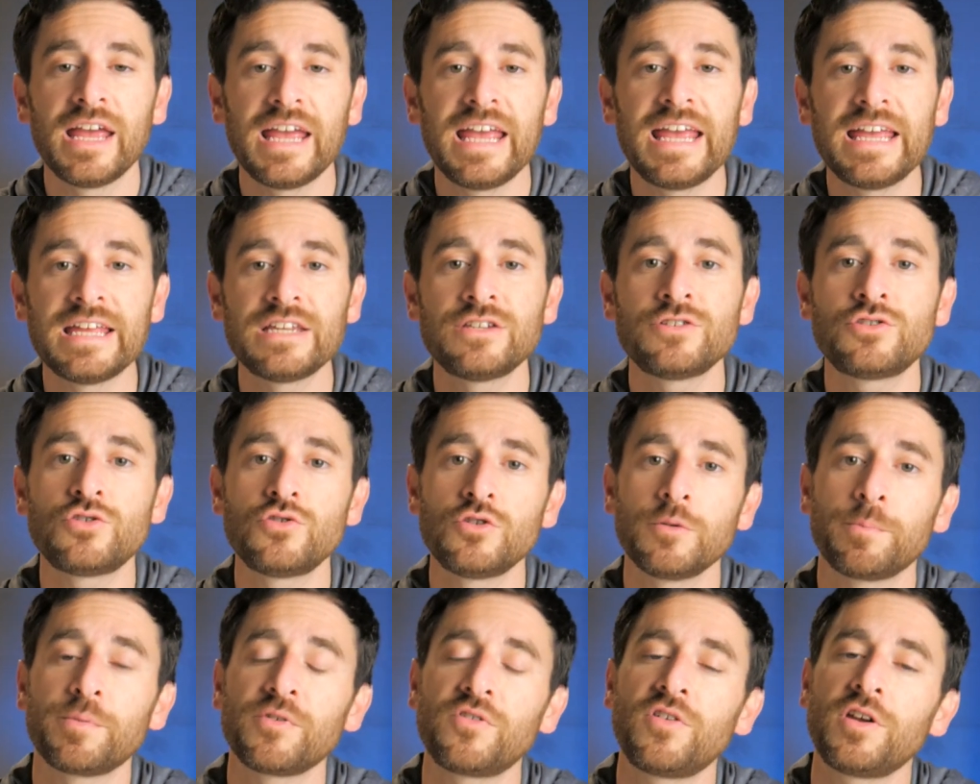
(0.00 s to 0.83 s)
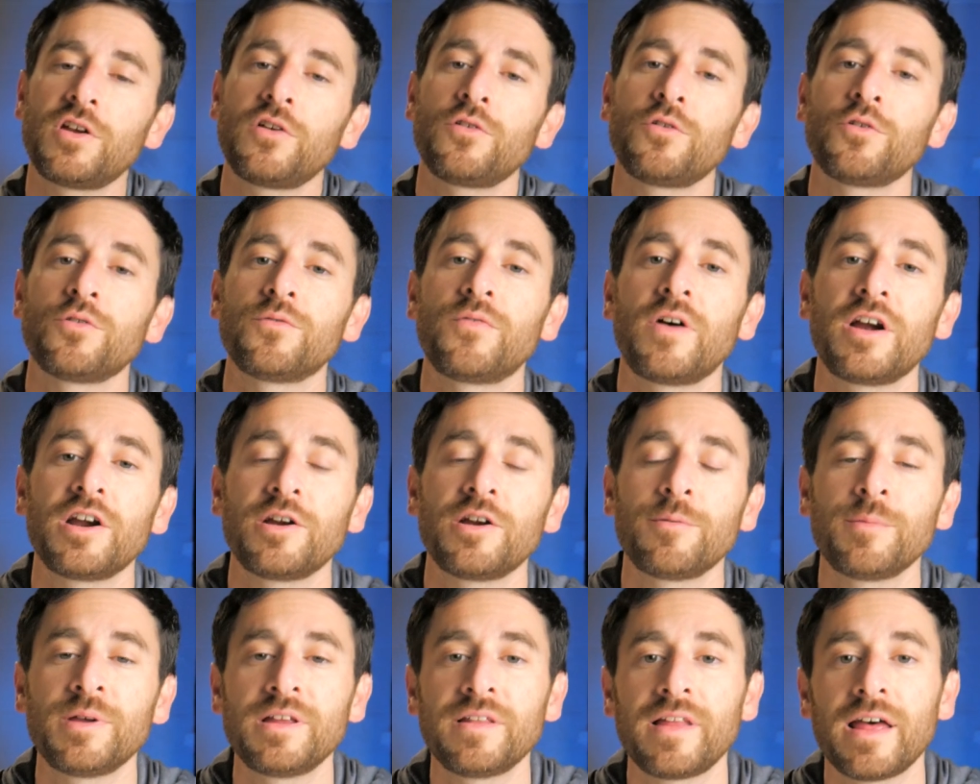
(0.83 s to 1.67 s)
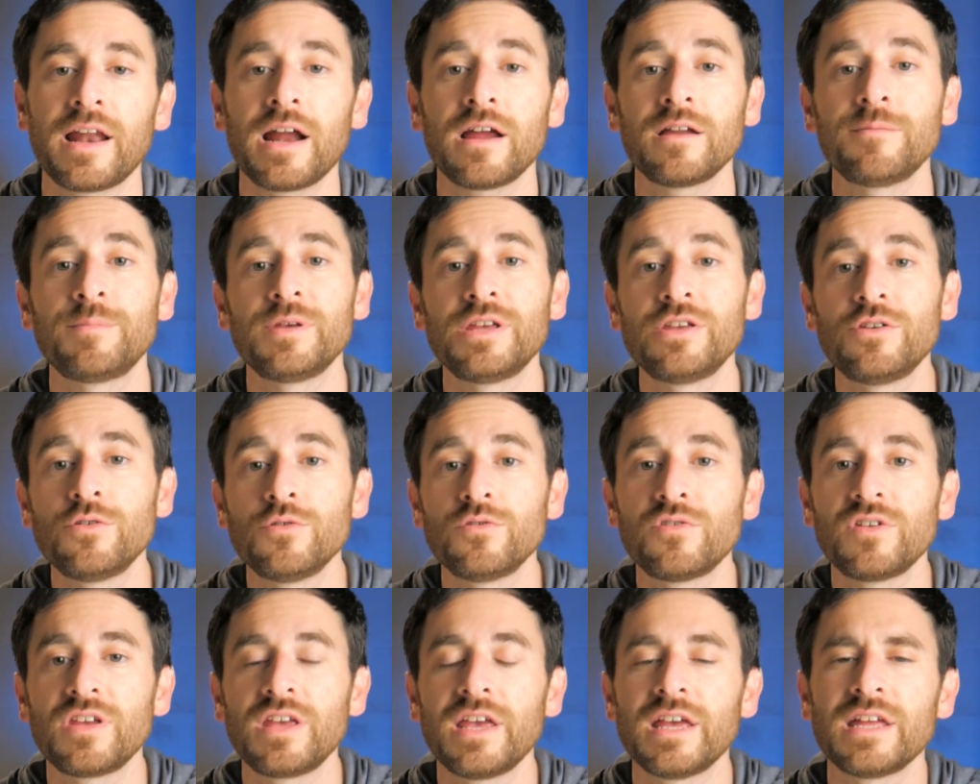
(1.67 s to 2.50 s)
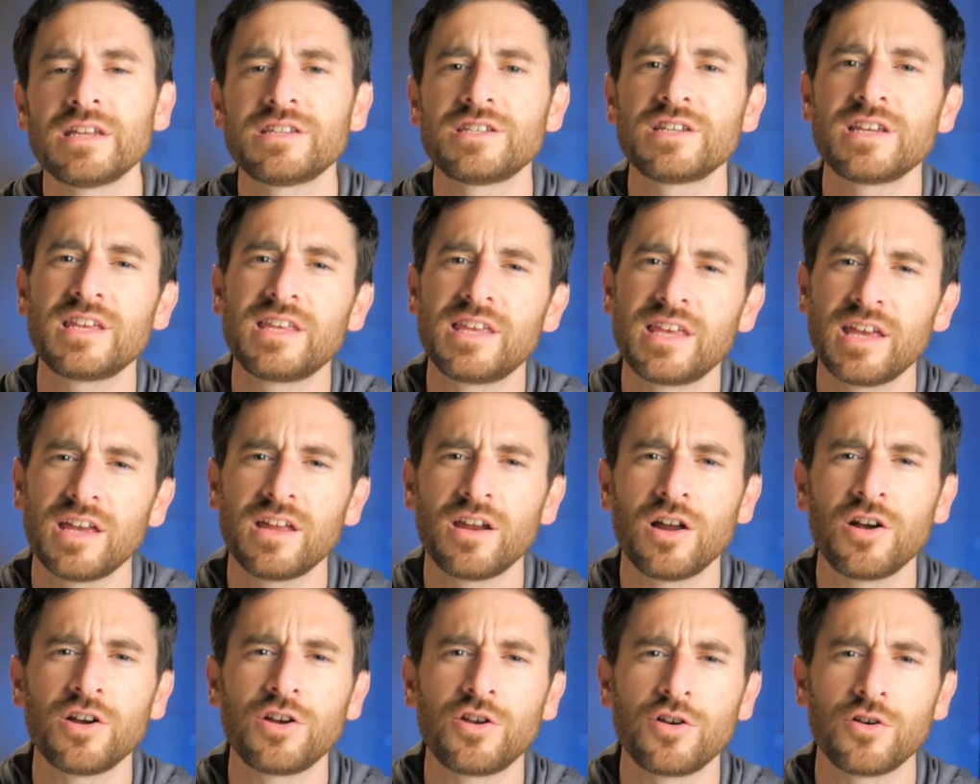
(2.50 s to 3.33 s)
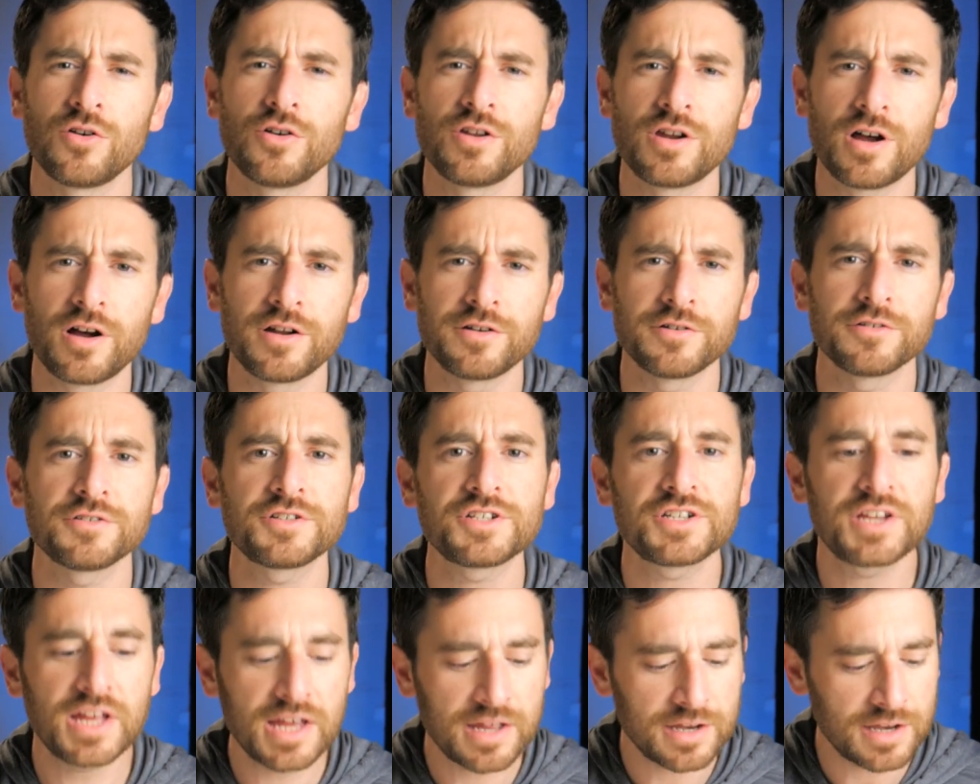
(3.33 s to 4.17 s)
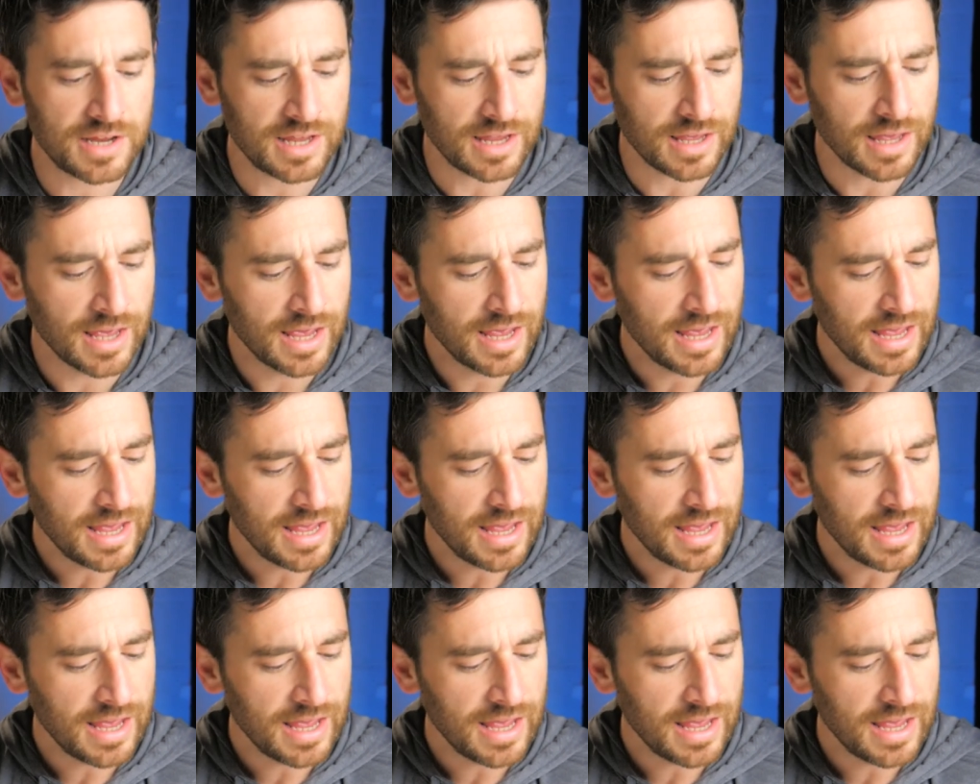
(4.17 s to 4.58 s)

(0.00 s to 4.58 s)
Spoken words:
into the particular environment that I'd be using it to get a good understanding.